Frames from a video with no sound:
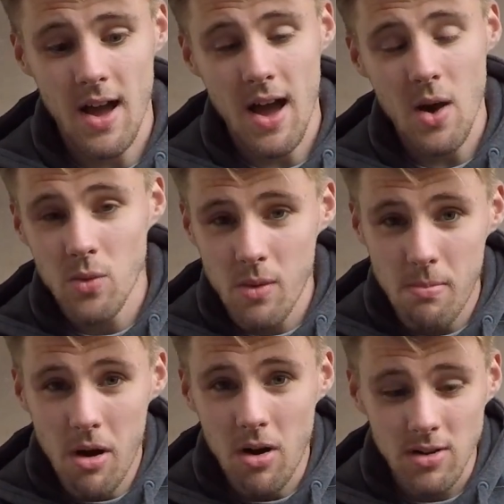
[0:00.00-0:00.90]
out of the
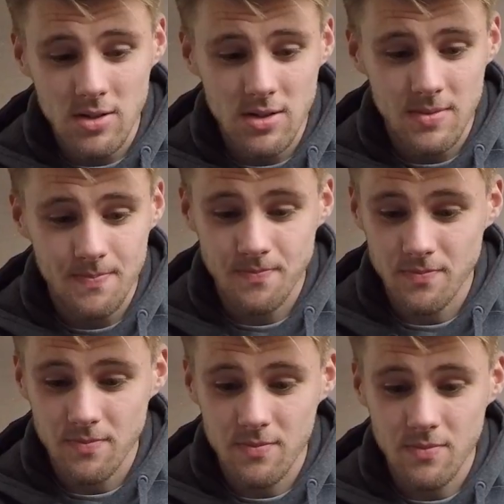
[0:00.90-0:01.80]
box,
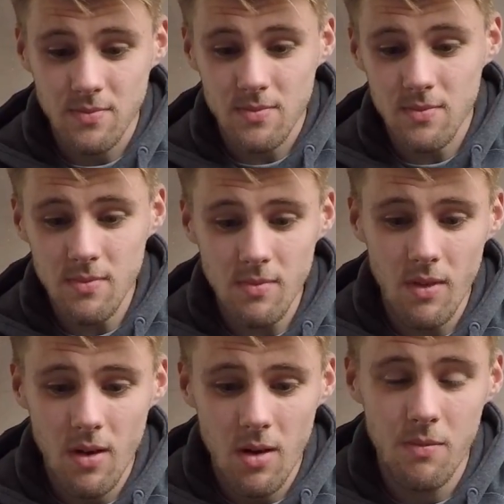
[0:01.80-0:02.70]

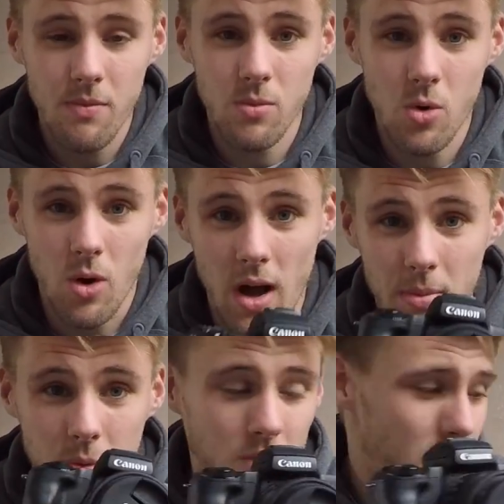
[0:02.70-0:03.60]
I'm quite
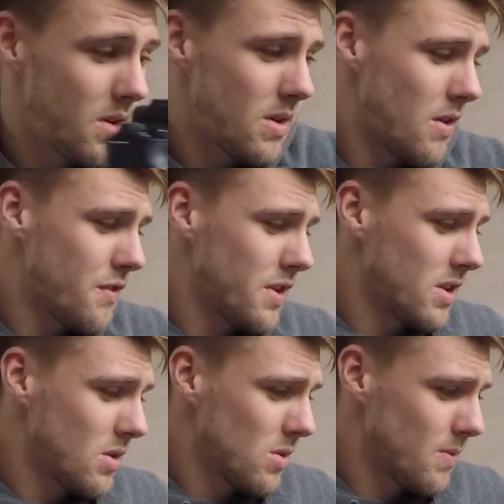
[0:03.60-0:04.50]
happy with it. I think
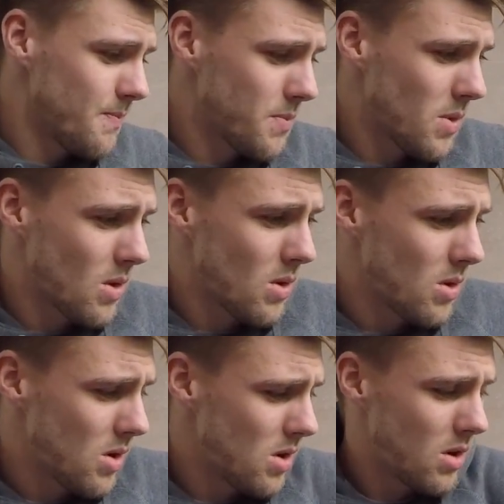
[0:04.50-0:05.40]

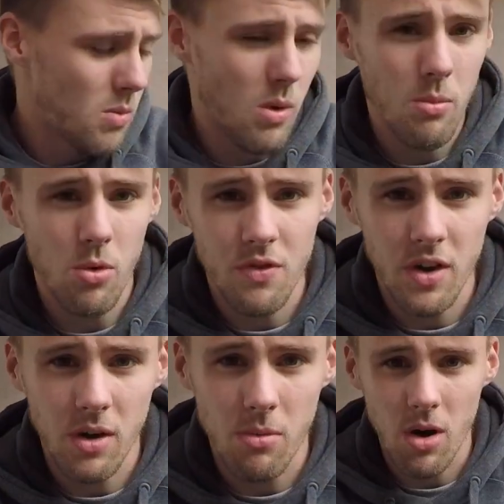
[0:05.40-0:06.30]
one more thing
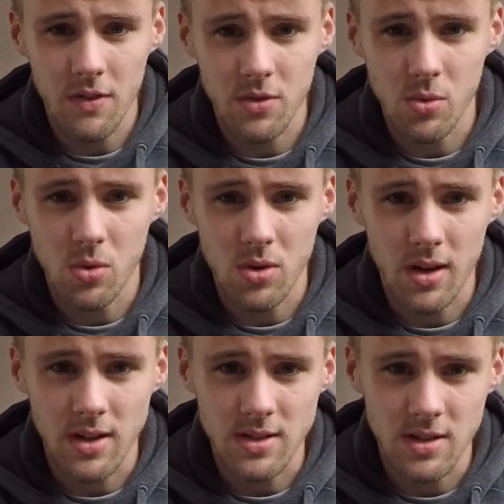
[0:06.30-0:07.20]
I have to order
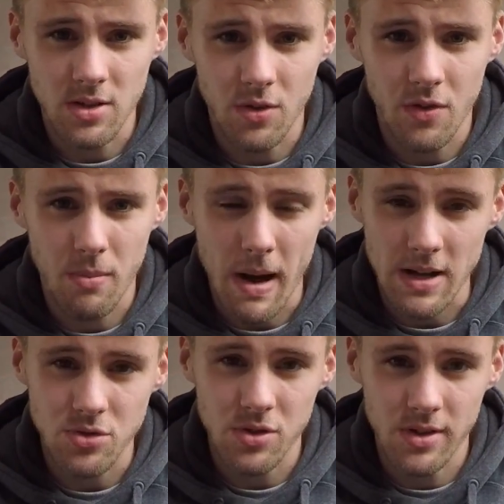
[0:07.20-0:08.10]
is another
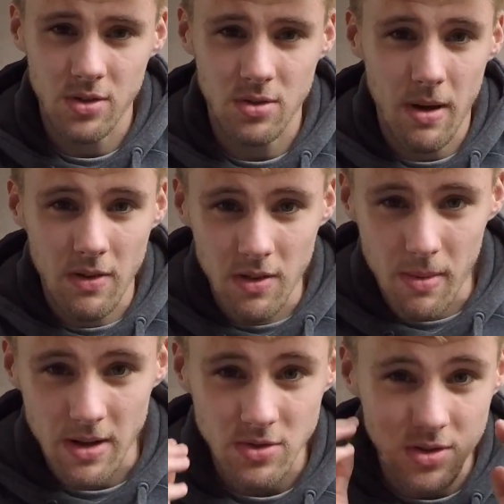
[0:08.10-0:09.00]
battery, because apparently the
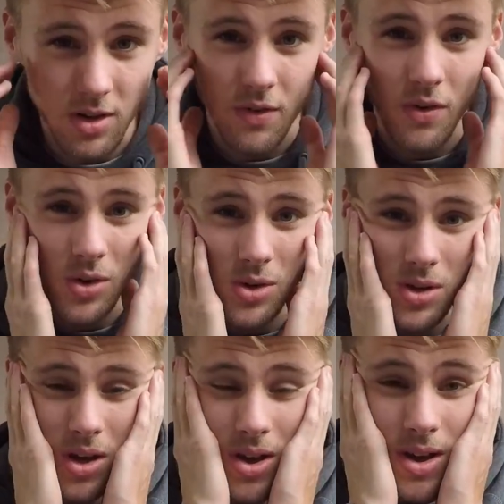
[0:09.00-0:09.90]
batteries are not very good.
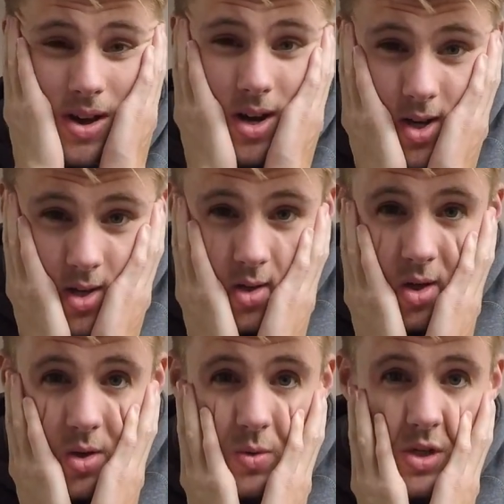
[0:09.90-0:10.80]
So
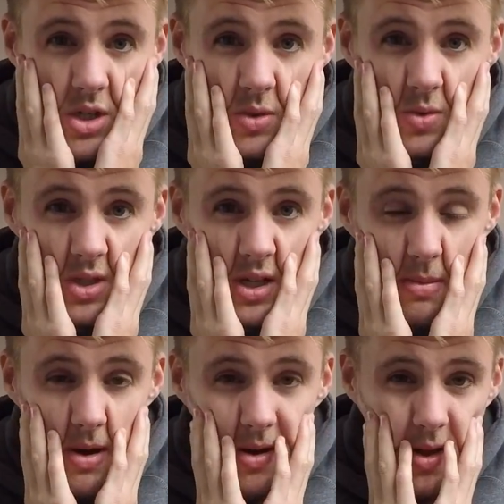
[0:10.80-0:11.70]
we shall see
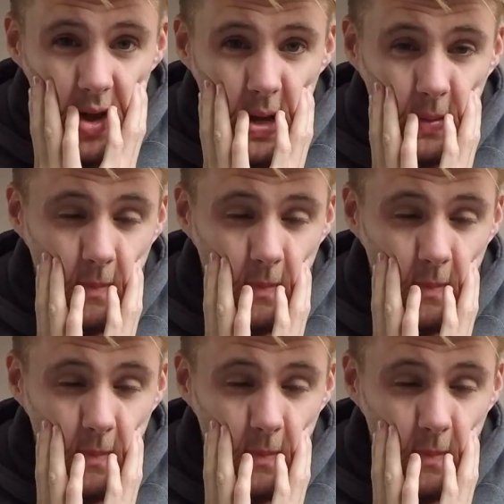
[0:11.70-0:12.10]
about that.